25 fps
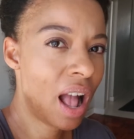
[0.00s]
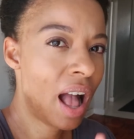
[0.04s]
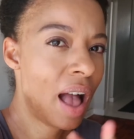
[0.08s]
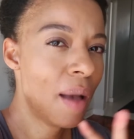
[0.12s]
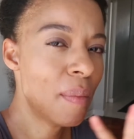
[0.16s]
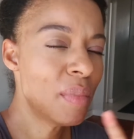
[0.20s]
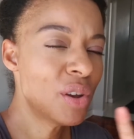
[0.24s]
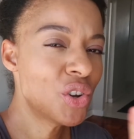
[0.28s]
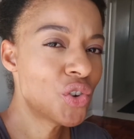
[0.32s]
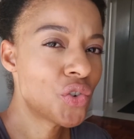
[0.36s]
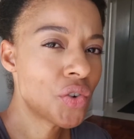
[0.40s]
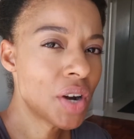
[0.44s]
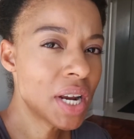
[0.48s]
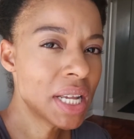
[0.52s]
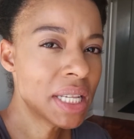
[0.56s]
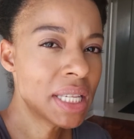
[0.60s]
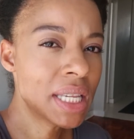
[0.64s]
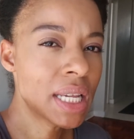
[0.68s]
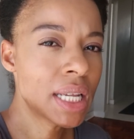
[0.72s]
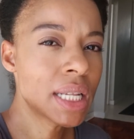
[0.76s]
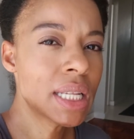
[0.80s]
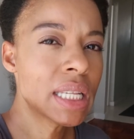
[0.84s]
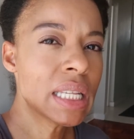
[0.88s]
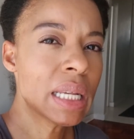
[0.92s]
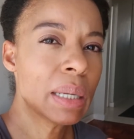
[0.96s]
I'm
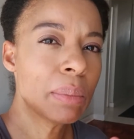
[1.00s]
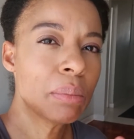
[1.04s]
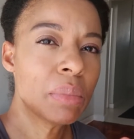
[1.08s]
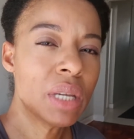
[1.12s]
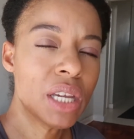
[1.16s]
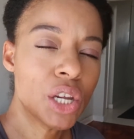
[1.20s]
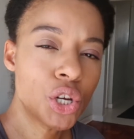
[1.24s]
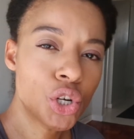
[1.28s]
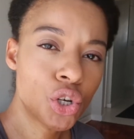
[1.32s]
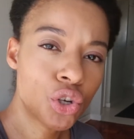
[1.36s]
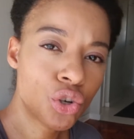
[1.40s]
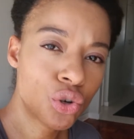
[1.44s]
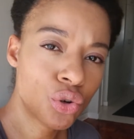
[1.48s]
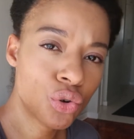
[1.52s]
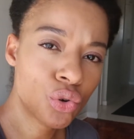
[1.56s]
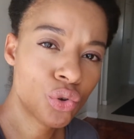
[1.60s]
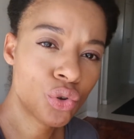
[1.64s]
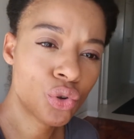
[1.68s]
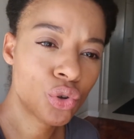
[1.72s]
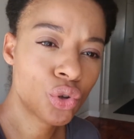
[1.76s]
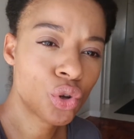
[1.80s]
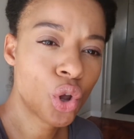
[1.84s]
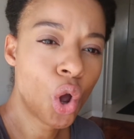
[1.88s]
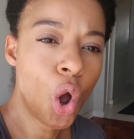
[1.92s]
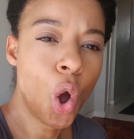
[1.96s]
addressing some
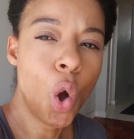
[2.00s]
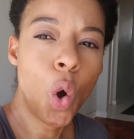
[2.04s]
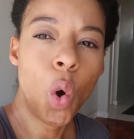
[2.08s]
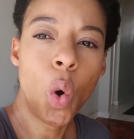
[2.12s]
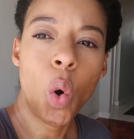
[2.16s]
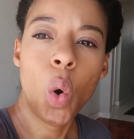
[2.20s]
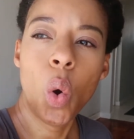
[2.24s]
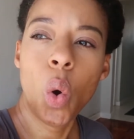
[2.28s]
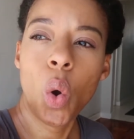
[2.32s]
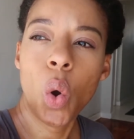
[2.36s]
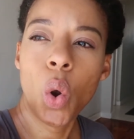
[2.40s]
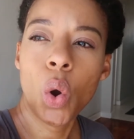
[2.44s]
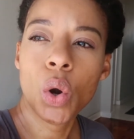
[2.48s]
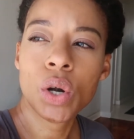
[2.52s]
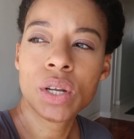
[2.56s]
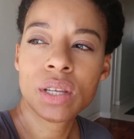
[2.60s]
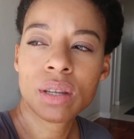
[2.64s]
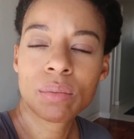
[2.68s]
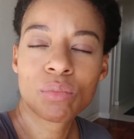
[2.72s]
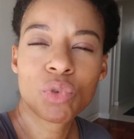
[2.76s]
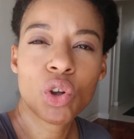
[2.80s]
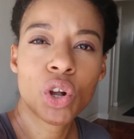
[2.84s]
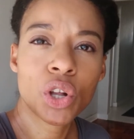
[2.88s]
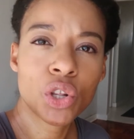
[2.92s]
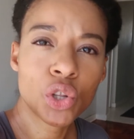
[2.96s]
issues or
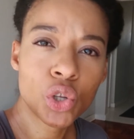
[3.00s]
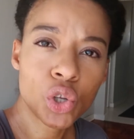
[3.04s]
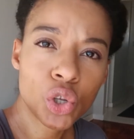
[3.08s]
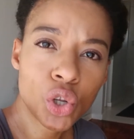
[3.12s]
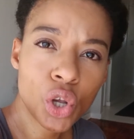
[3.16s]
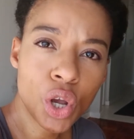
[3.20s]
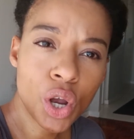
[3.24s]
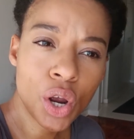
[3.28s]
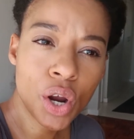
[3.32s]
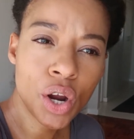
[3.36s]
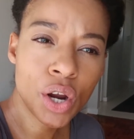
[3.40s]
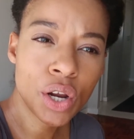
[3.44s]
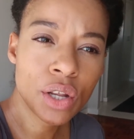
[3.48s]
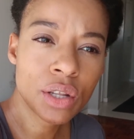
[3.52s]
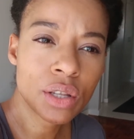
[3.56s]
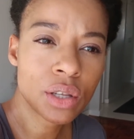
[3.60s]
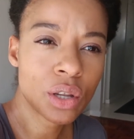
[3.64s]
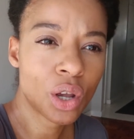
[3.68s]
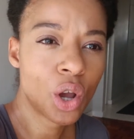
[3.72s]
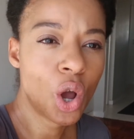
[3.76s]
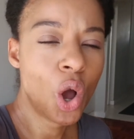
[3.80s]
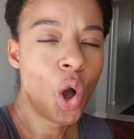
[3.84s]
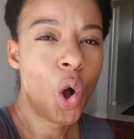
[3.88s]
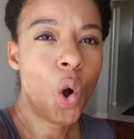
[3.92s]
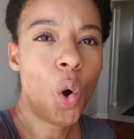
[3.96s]
some concerns
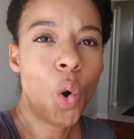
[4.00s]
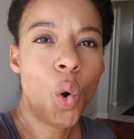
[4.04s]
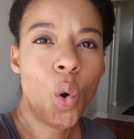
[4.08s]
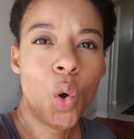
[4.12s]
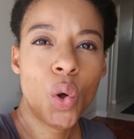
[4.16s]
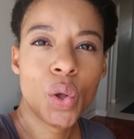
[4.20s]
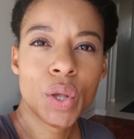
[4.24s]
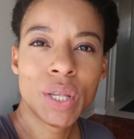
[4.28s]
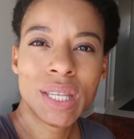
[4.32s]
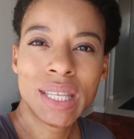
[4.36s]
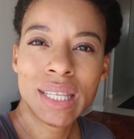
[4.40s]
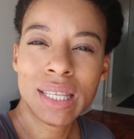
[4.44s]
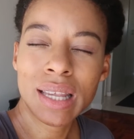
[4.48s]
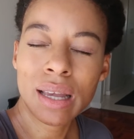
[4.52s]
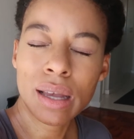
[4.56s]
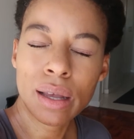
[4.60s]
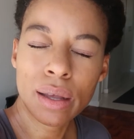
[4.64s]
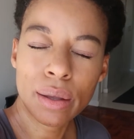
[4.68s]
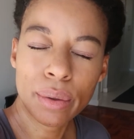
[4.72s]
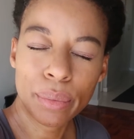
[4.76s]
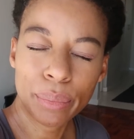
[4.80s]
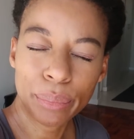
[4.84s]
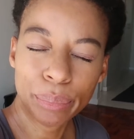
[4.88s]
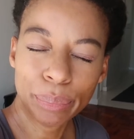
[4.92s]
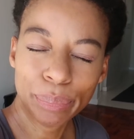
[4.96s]
or
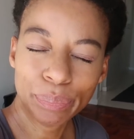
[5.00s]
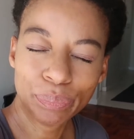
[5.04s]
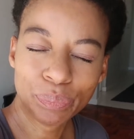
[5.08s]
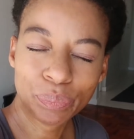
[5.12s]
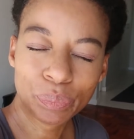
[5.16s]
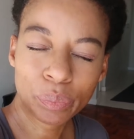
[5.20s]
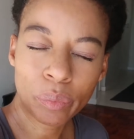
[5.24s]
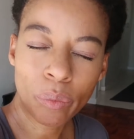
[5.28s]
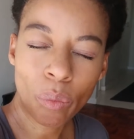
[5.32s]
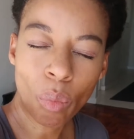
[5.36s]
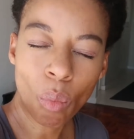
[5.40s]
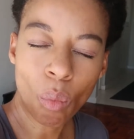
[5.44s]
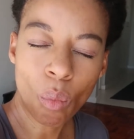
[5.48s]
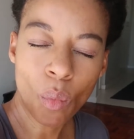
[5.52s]
some